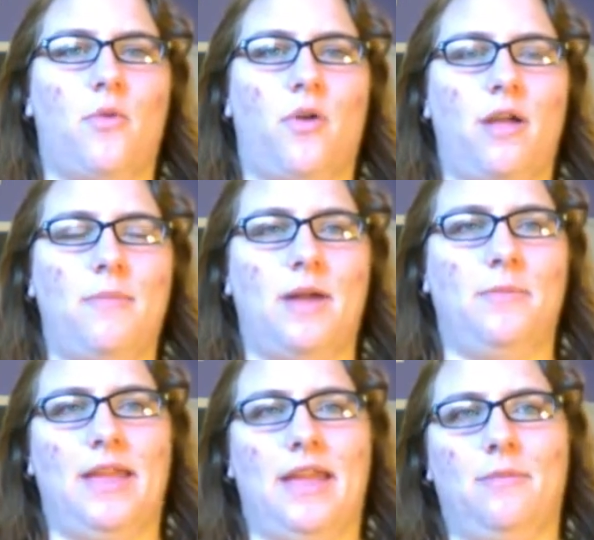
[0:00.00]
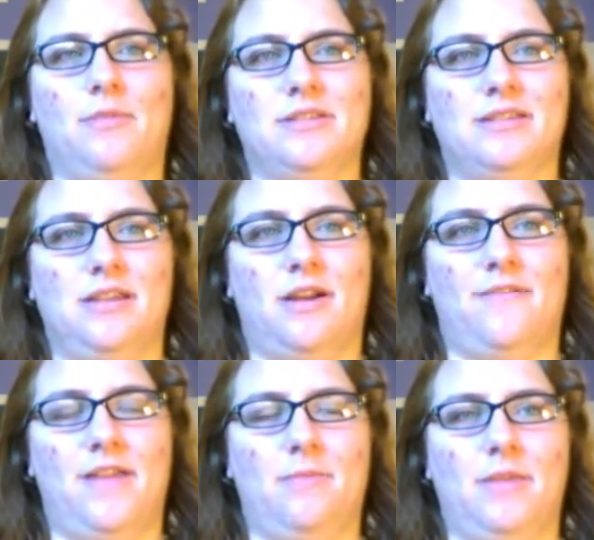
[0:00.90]
care more about being able
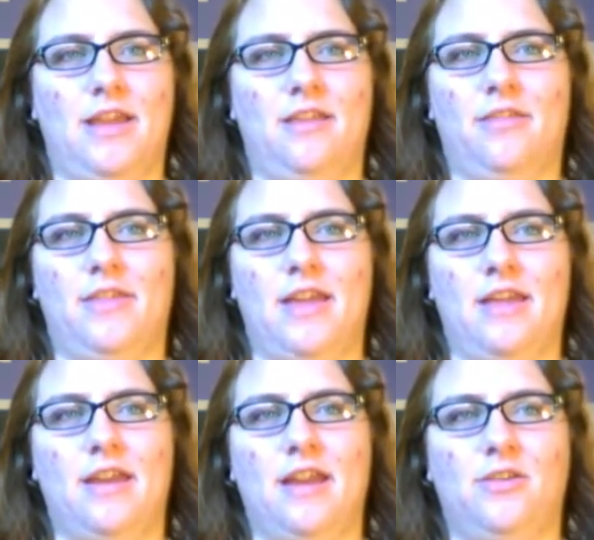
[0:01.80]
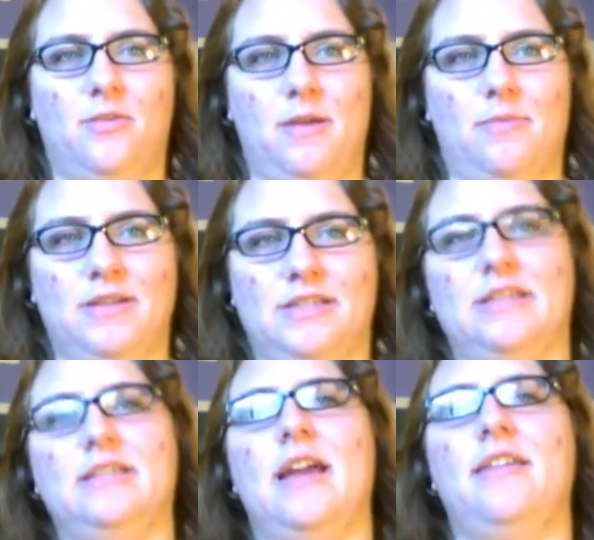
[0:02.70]
to see our family than I do
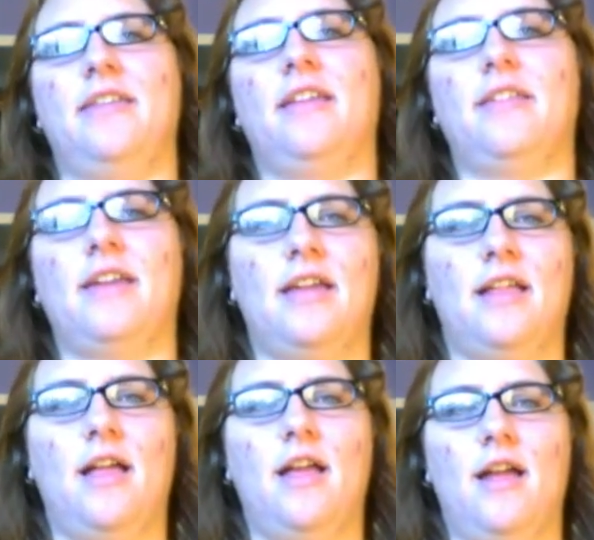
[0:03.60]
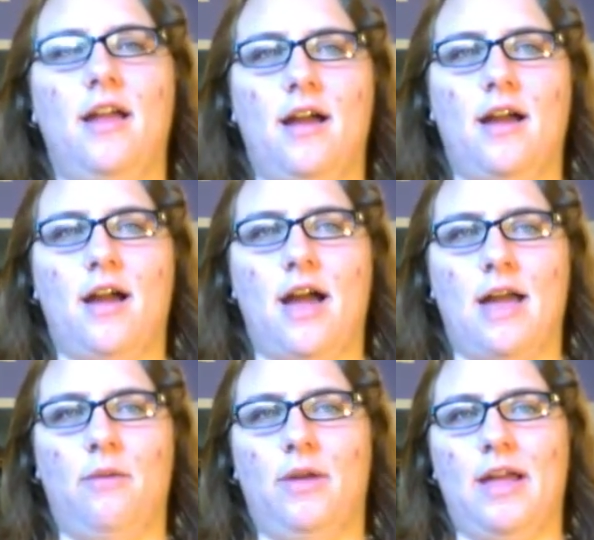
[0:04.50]
about presents, I think that
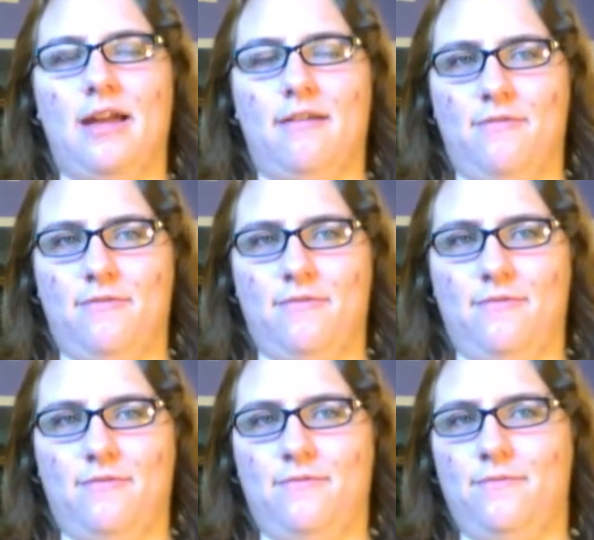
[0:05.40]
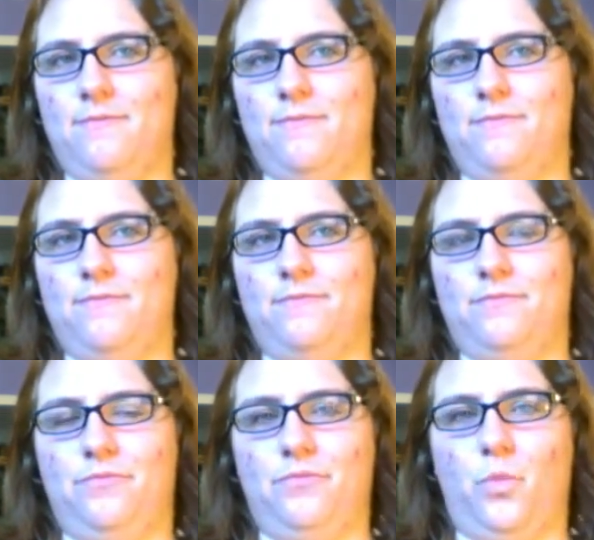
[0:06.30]
I will have
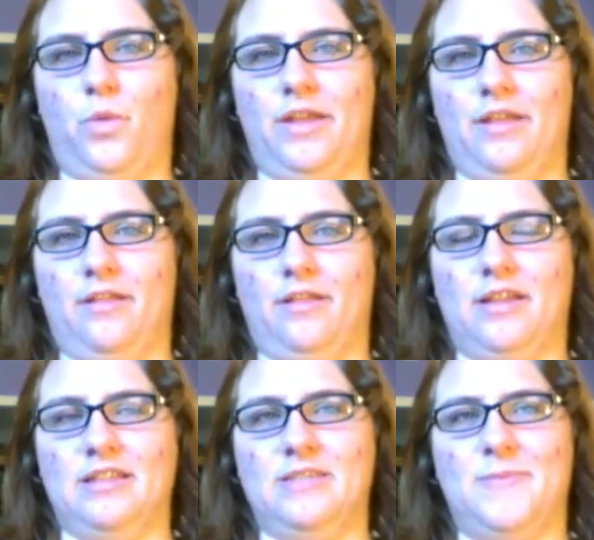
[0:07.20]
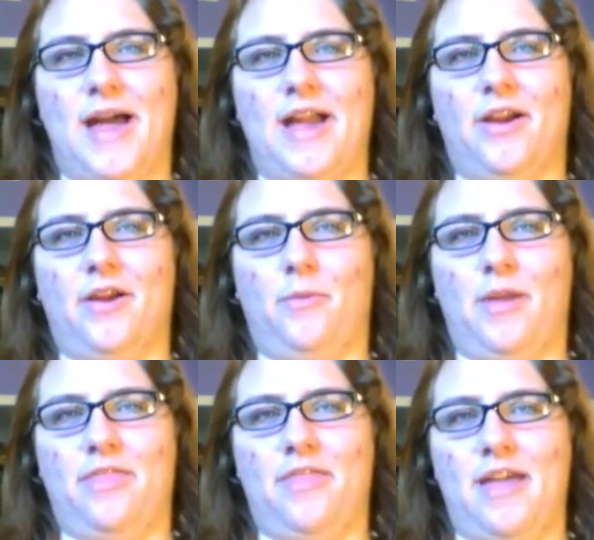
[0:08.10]
Will
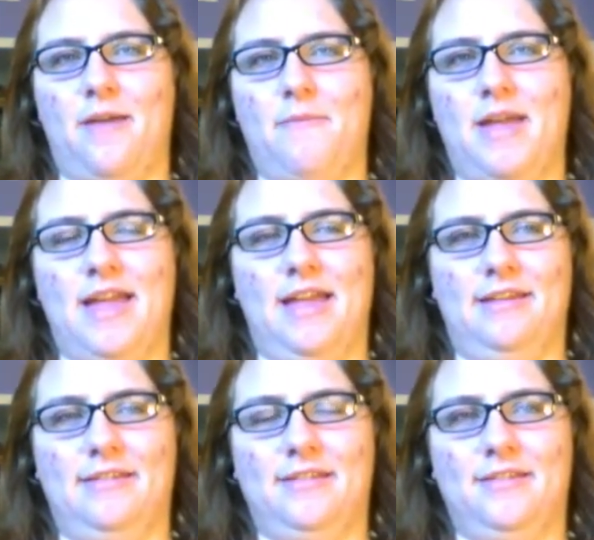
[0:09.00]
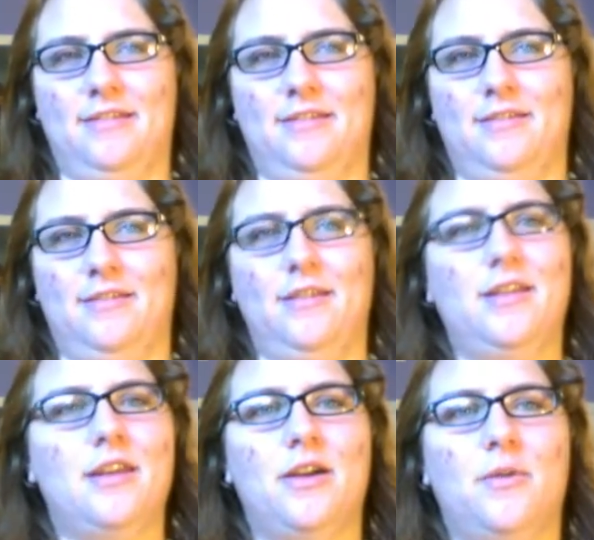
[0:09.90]
conspire with them and,
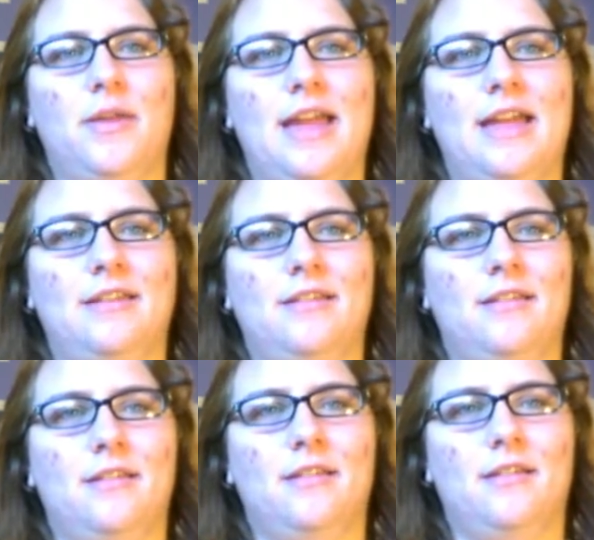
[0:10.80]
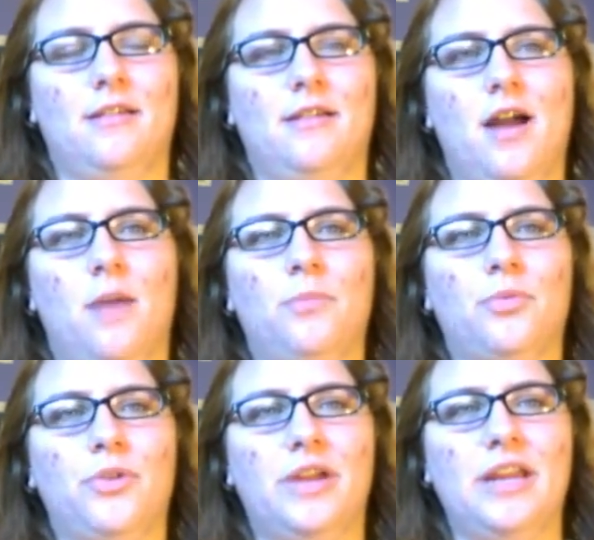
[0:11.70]
you know, get
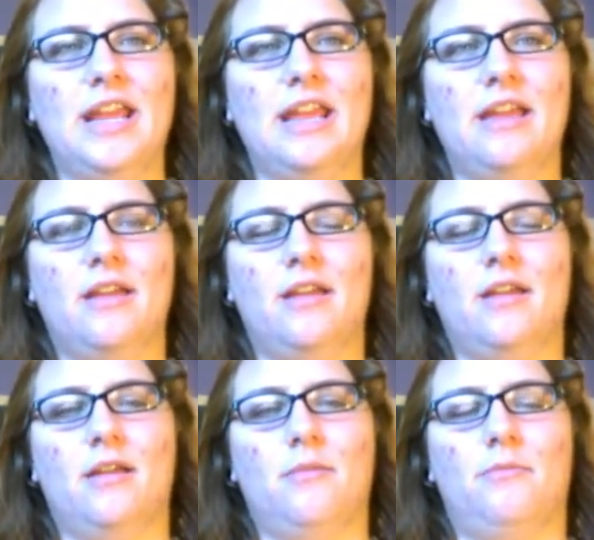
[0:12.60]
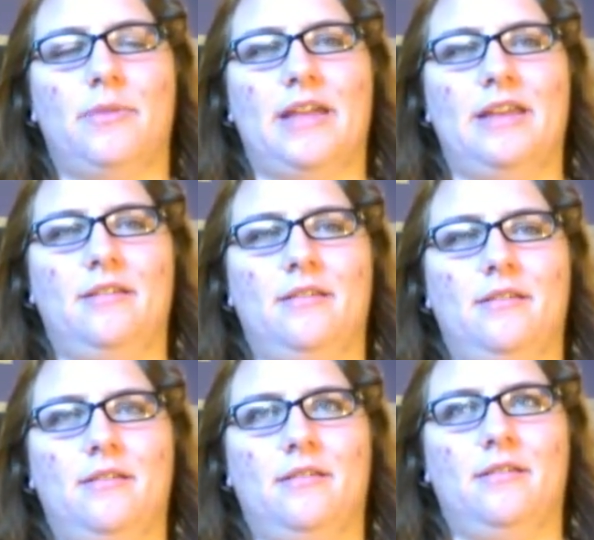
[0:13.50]
a pretty but